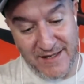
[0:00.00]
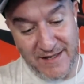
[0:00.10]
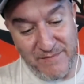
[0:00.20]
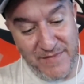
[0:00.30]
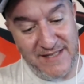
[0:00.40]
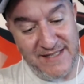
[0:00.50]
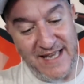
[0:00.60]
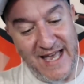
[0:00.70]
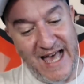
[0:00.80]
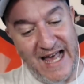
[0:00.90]

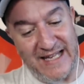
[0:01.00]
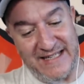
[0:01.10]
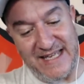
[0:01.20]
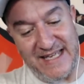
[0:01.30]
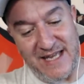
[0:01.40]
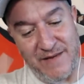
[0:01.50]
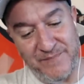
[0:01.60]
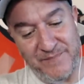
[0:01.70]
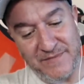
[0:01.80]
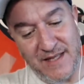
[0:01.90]
Michel D.
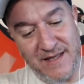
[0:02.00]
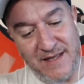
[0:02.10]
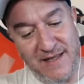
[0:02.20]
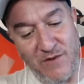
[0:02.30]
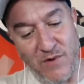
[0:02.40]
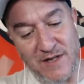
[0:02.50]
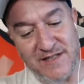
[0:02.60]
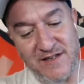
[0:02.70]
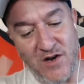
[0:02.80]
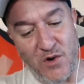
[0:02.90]
He wants to
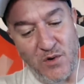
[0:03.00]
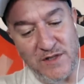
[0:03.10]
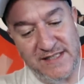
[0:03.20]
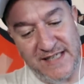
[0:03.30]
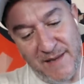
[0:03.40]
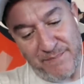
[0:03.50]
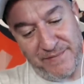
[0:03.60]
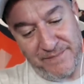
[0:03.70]
know, Skip.